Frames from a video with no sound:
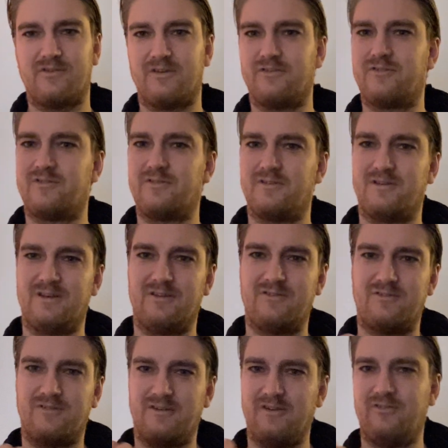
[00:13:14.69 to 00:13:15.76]

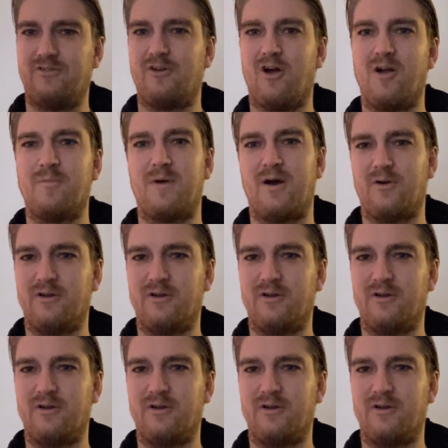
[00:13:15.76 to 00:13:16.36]
this karma,